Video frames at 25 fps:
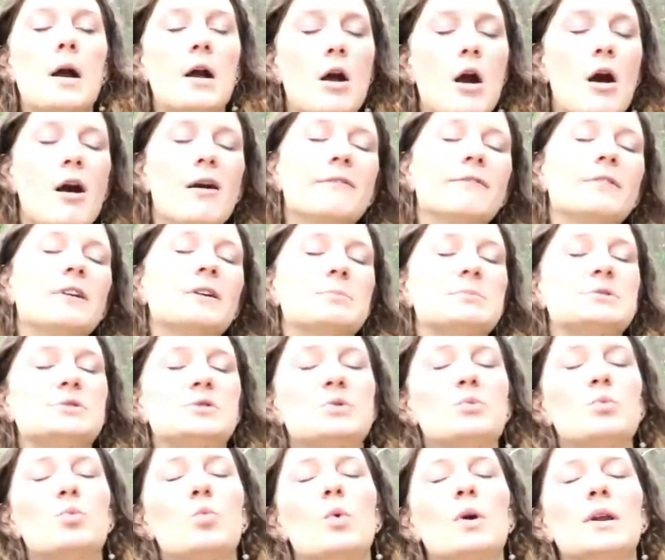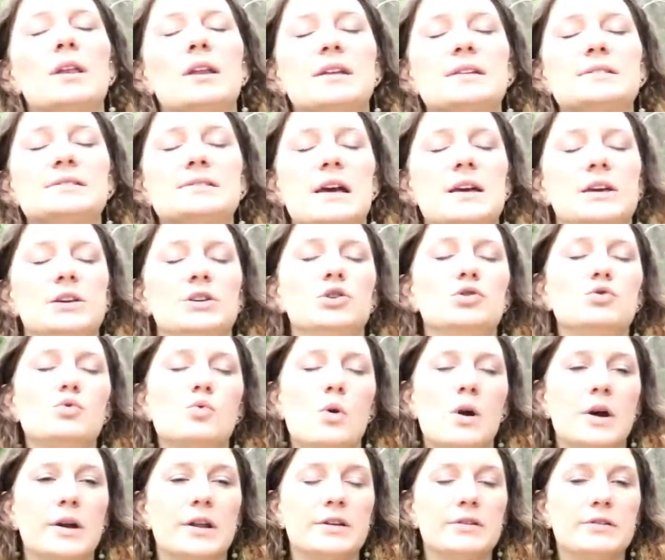conflict between what it is that you
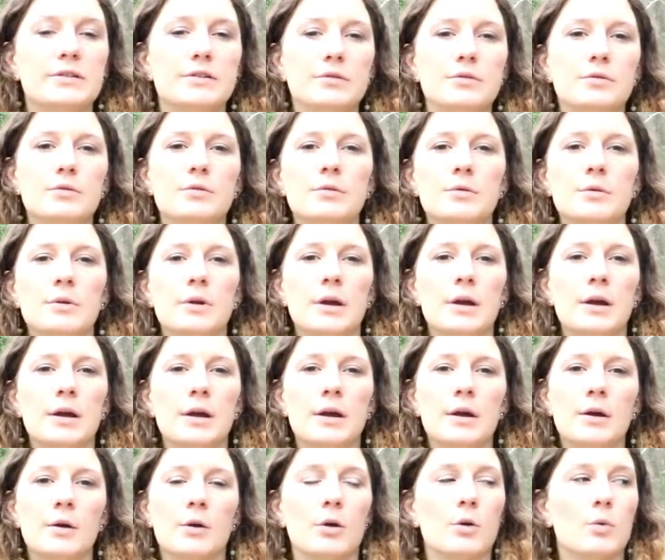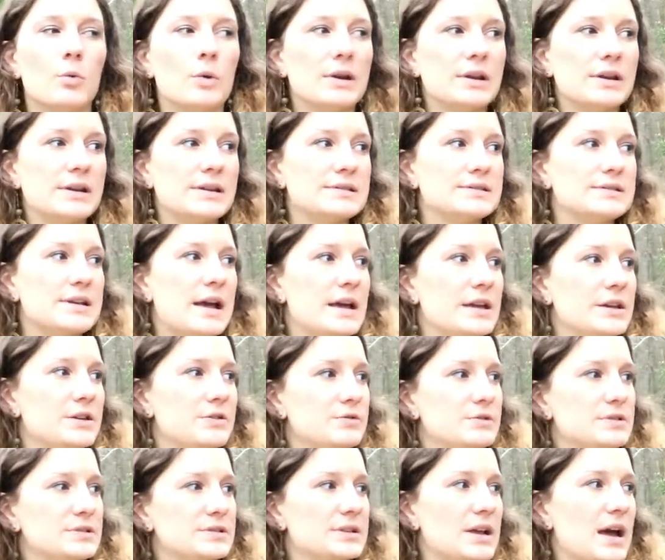want to do or what it is that
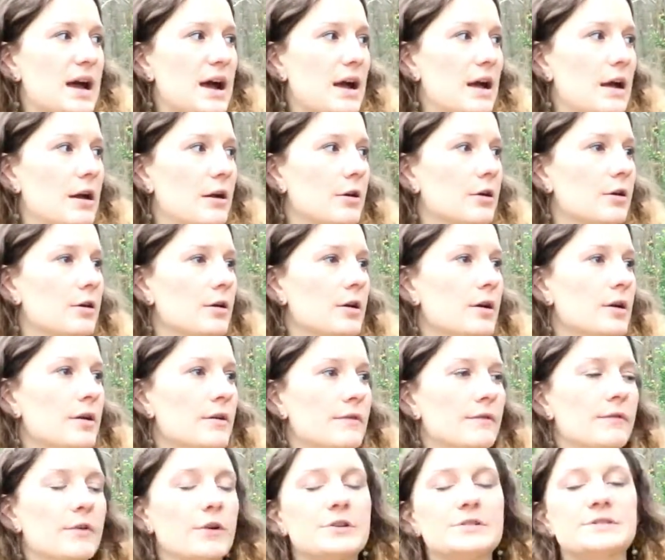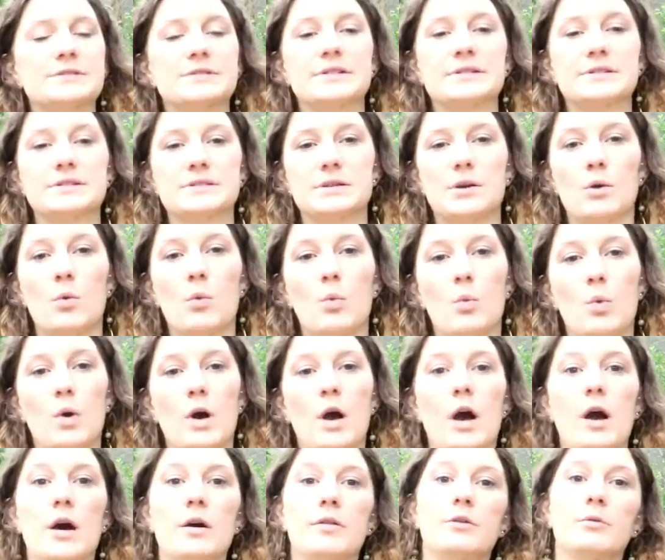you desire versus
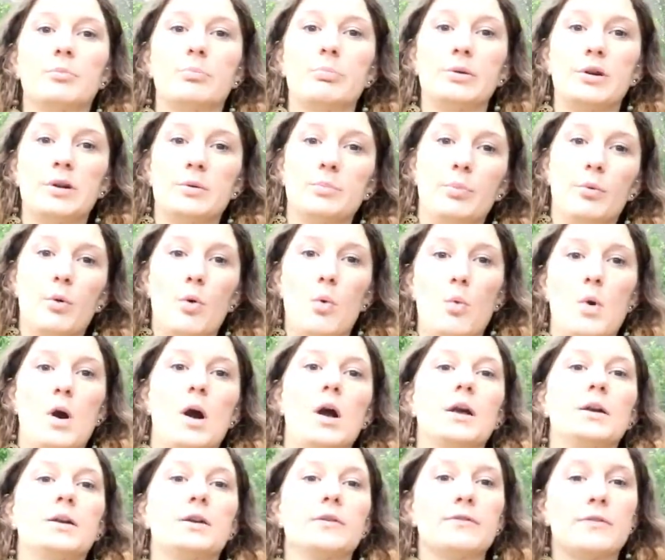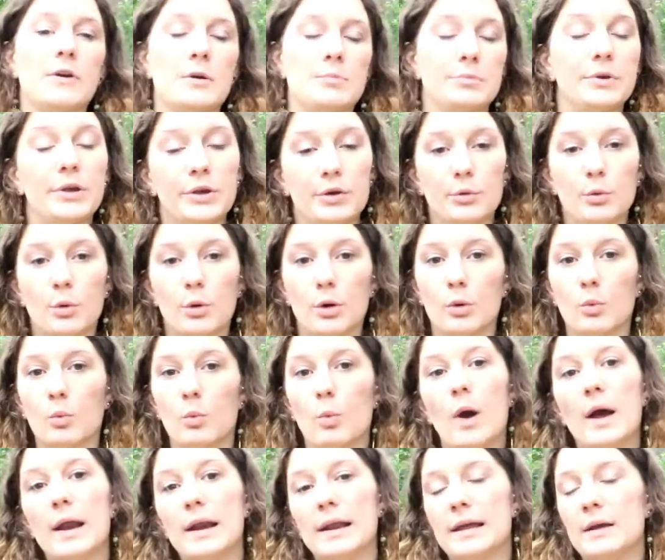what other people want from you or
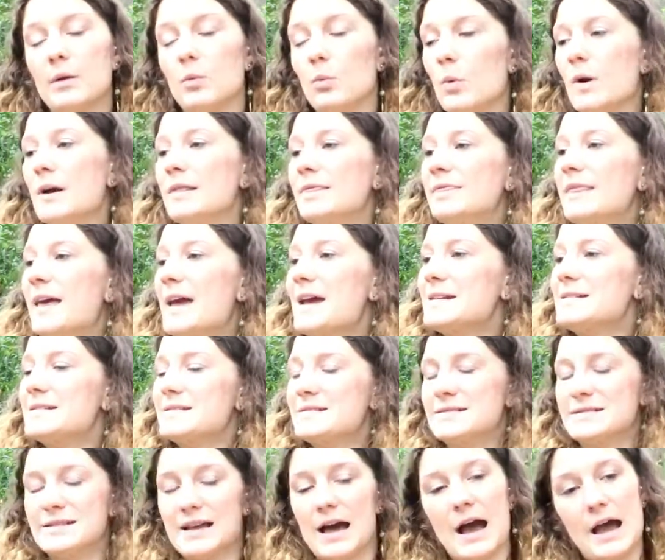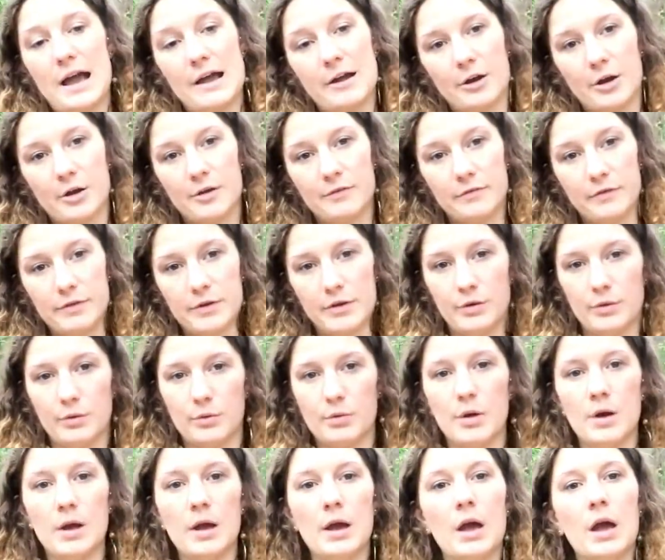what they desire of
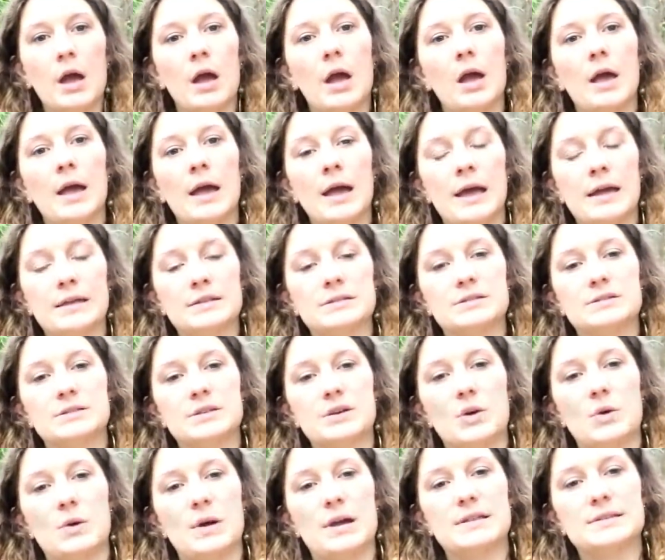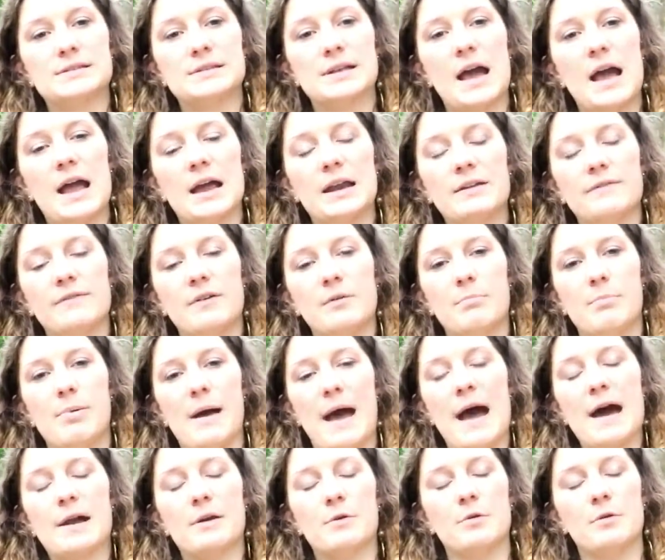you. And so it's kind of a
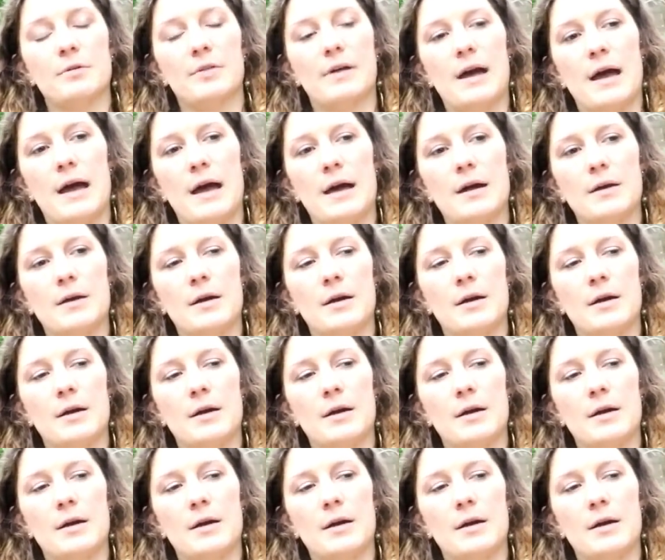battle that